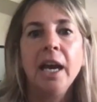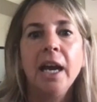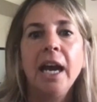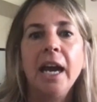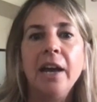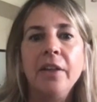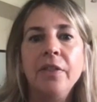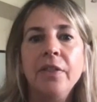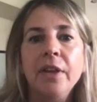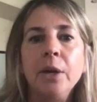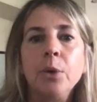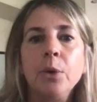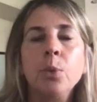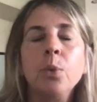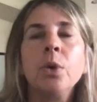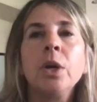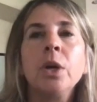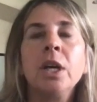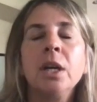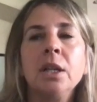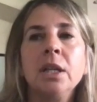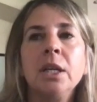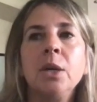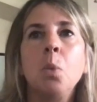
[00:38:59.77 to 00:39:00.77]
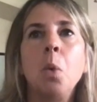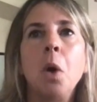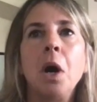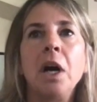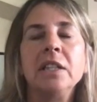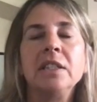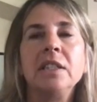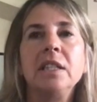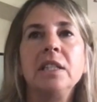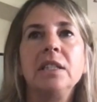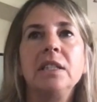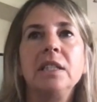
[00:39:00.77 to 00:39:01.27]
and they really
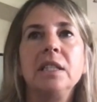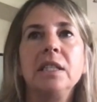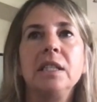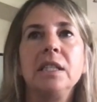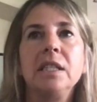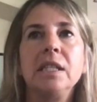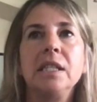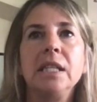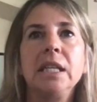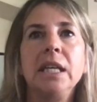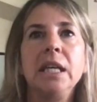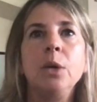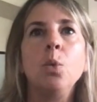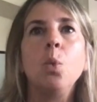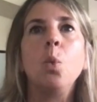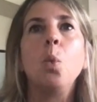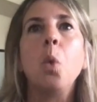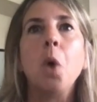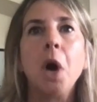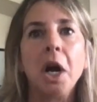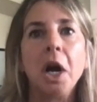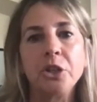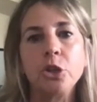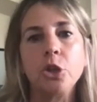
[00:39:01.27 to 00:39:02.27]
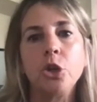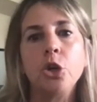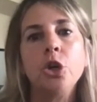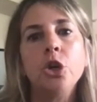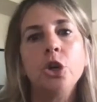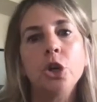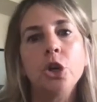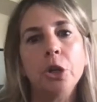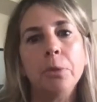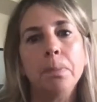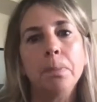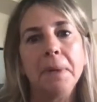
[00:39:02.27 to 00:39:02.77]
wanted to see what
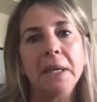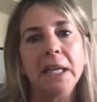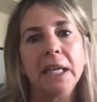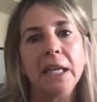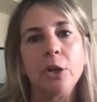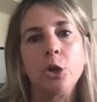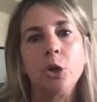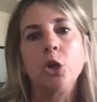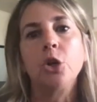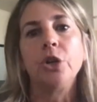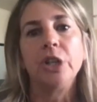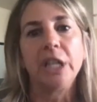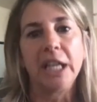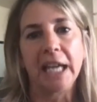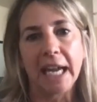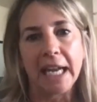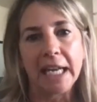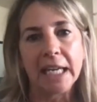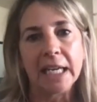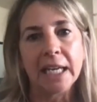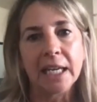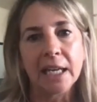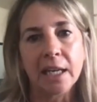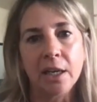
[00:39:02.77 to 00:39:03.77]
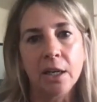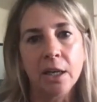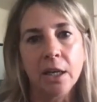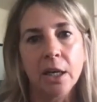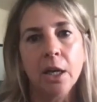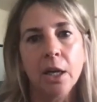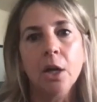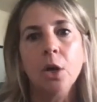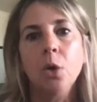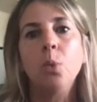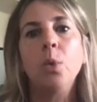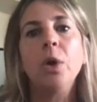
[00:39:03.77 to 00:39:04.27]
could be created
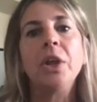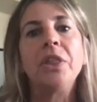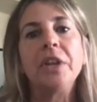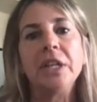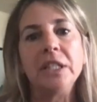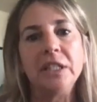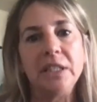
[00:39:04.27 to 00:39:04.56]
with a